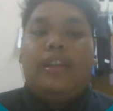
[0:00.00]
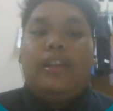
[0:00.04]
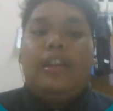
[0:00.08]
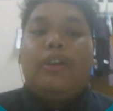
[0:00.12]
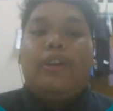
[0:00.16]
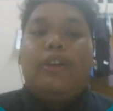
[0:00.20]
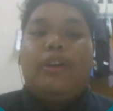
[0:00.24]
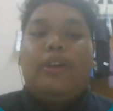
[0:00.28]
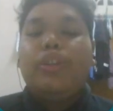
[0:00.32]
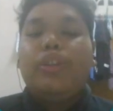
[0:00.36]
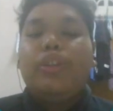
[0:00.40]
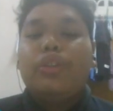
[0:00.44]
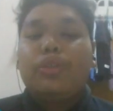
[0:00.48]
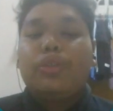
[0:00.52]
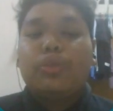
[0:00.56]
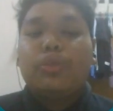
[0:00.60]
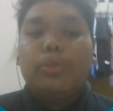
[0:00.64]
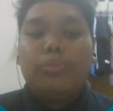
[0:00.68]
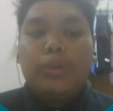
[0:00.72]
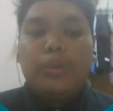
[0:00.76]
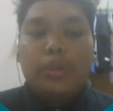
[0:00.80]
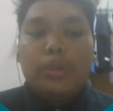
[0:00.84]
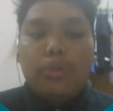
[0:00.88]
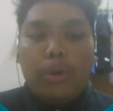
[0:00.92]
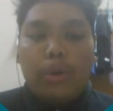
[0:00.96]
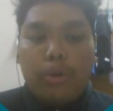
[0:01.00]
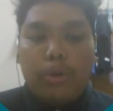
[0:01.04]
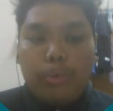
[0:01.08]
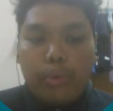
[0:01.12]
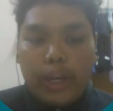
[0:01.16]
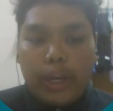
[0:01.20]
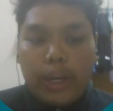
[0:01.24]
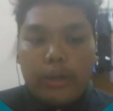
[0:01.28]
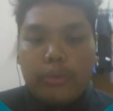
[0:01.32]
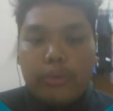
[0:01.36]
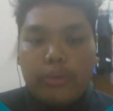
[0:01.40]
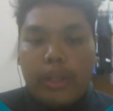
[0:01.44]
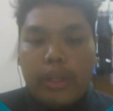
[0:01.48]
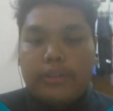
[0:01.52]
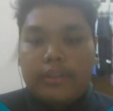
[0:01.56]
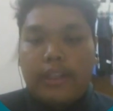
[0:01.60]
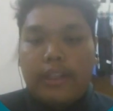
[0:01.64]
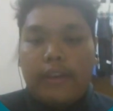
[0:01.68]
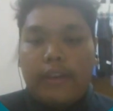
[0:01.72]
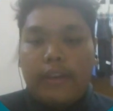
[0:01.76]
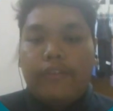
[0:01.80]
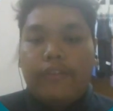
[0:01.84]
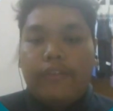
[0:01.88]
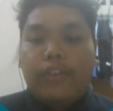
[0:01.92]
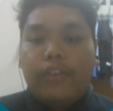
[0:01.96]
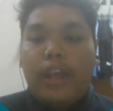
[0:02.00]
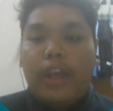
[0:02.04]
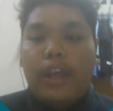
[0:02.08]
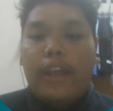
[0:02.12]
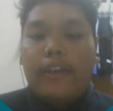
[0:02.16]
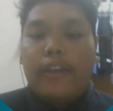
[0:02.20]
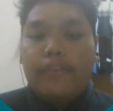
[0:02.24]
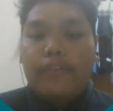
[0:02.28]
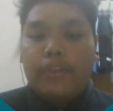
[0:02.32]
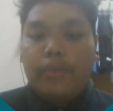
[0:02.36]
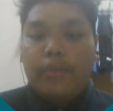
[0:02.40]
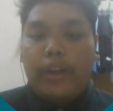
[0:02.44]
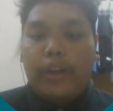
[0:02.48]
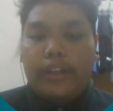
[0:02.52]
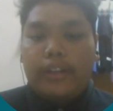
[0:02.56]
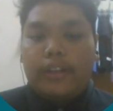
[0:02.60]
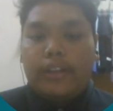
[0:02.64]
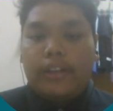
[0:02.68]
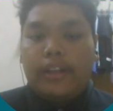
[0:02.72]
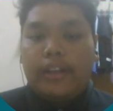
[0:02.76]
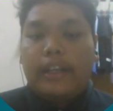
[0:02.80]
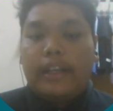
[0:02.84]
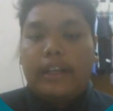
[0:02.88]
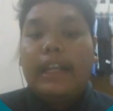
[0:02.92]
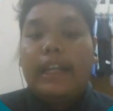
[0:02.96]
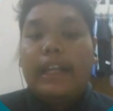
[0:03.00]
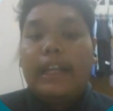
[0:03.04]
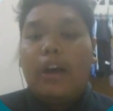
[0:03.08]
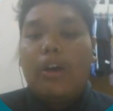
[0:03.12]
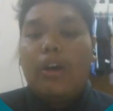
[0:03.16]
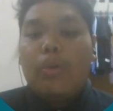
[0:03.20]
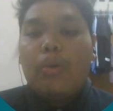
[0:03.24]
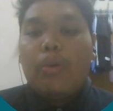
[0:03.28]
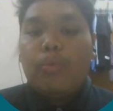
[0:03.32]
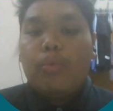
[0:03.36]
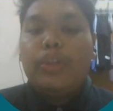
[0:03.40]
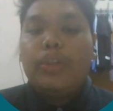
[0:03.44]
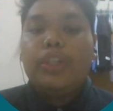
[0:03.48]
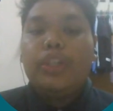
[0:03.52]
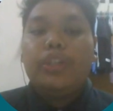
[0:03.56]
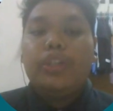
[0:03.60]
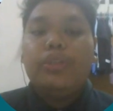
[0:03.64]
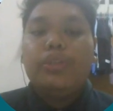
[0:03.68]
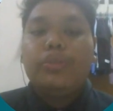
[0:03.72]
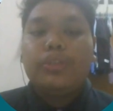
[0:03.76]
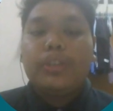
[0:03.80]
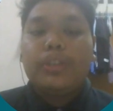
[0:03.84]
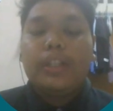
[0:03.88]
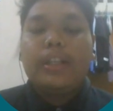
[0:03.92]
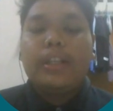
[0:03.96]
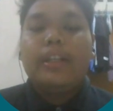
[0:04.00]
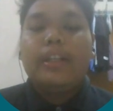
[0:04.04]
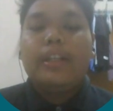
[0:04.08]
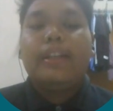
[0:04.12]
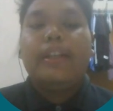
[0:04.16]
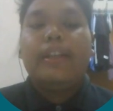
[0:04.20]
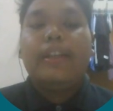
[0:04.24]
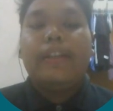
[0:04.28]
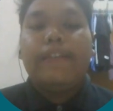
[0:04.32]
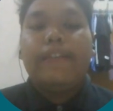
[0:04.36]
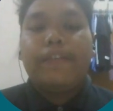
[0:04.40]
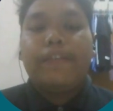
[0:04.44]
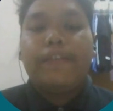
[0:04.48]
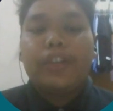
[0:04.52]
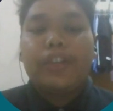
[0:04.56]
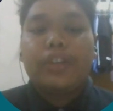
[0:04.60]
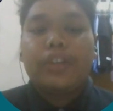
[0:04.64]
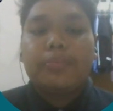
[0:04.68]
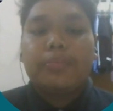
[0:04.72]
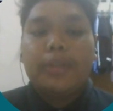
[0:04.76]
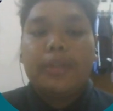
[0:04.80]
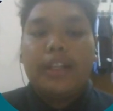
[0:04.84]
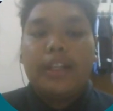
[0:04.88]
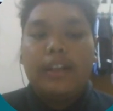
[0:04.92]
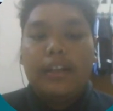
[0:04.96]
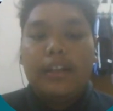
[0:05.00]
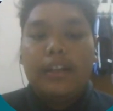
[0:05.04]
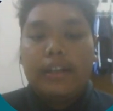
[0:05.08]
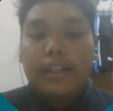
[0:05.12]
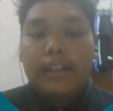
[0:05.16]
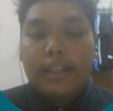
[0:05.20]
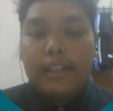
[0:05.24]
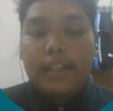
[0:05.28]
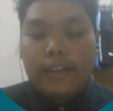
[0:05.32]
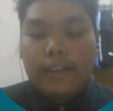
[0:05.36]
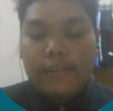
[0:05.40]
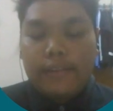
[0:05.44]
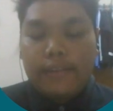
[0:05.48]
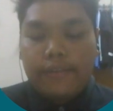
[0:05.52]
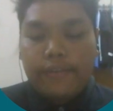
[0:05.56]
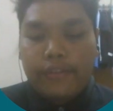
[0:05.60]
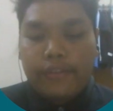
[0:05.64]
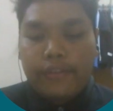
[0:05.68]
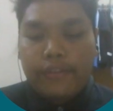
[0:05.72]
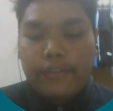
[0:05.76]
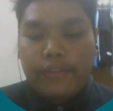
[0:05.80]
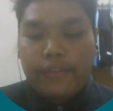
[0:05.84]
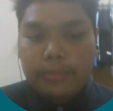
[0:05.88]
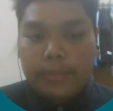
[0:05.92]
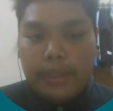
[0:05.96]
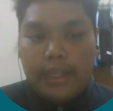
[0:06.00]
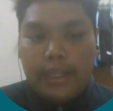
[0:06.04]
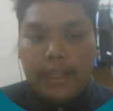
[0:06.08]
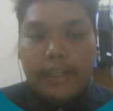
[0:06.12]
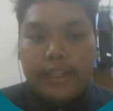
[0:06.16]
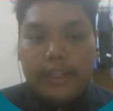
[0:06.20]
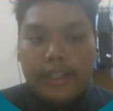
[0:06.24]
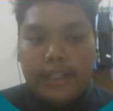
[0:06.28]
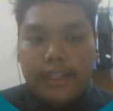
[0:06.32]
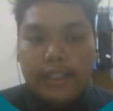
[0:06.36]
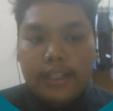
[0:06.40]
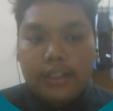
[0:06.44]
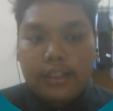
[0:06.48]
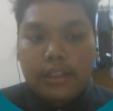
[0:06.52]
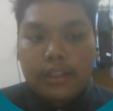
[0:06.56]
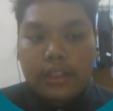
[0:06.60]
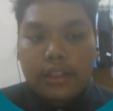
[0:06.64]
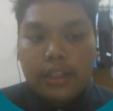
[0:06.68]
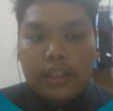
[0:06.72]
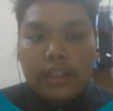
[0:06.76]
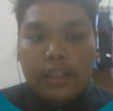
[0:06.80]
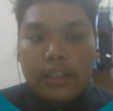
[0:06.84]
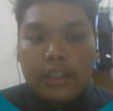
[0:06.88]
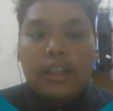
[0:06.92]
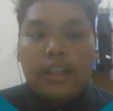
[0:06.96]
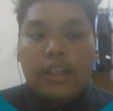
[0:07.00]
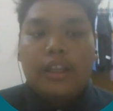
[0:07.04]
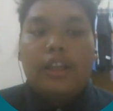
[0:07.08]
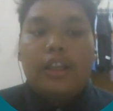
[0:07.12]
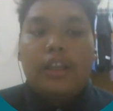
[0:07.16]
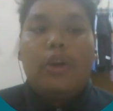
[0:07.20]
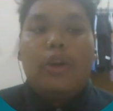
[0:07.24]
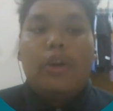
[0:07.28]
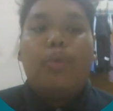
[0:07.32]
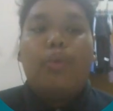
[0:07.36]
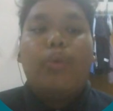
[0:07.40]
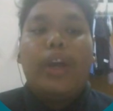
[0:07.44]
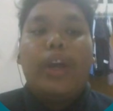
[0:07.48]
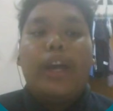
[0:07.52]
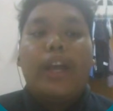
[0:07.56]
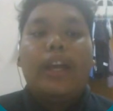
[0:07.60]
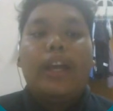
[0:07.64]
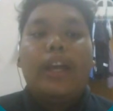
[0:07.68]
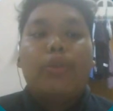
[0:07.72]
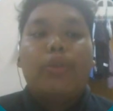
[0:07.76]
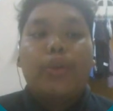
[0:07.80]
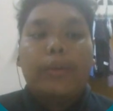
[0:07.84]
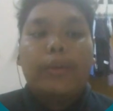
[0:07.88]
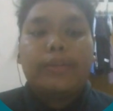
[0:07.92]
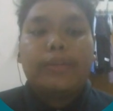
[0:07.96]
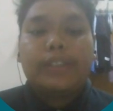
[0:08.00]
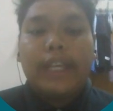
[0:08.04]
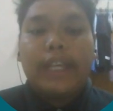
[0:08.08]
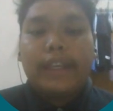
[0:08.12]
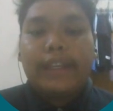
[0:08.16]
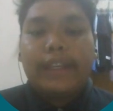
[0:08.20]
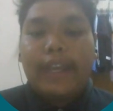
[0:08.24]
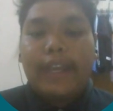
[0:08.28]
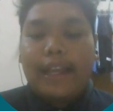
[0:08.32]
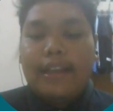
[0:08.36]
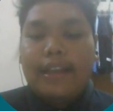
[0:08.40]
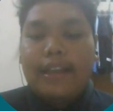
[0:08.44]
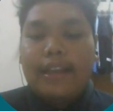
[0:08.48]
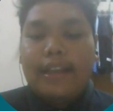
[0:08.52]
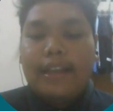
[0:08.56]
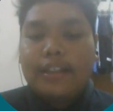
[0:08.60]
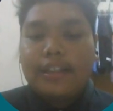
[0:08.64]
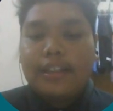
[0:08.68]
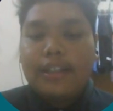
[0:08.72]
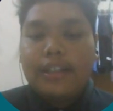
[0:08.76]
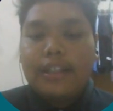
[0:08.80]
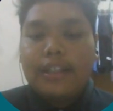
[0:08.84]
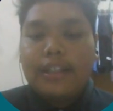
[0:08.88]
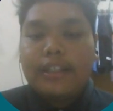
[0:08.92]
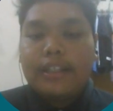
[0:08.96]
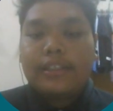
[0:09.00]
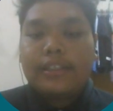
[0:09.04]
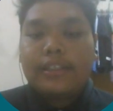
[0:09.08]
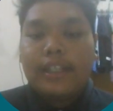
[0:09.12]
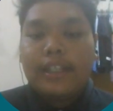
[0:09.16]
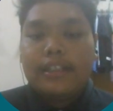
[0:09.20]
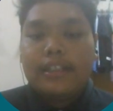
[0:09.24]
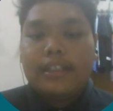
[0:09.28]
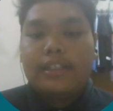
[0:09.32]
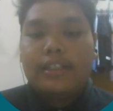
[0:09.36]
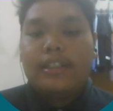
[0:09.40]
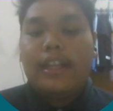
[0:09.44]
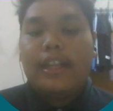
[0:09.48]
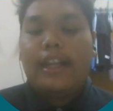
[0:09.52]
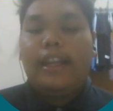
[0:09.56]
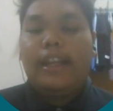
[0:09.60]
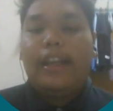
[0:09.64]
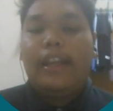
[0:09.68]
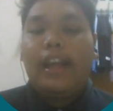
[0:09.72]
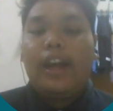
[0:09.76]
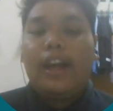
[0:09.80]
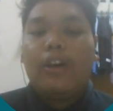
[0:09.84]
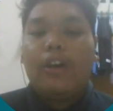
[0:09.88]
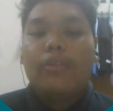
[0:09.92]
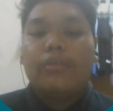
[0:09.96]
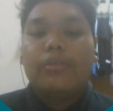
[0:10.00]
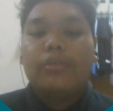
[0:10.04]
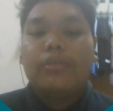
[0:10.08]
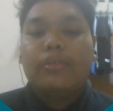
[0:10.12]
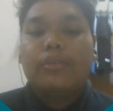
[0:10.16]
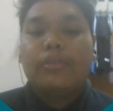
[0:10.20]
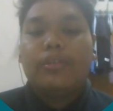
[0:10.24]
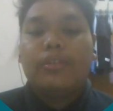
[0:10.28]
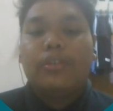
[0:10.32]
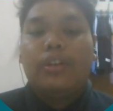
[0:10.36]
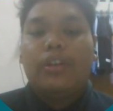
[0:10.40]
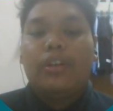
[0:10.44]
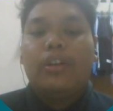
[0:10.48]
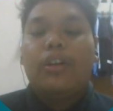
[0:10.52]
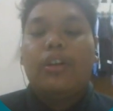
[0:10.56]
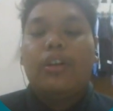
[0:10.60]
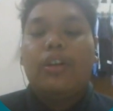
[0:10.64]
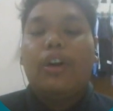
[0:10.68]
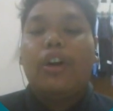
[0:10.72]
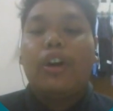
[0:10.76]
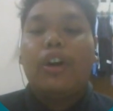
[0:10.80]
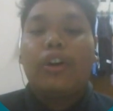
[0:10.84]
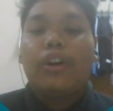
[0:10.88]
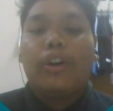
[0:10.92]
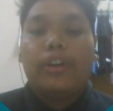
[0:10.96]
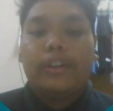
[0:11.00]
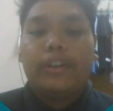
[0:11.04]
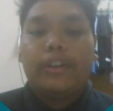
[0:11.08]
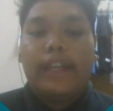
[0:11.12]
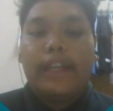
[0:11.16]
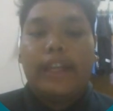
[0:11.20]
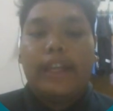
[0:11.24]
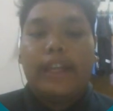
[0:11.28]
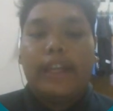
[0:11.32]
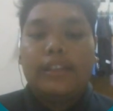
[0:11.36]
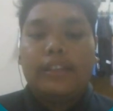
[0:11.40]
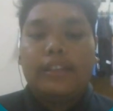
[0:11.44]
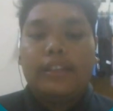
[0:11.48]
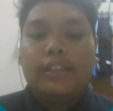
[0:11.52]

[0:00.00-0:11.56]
We used to be one website for everyone. Now we using reinforcement learning where website can literally change their layout or content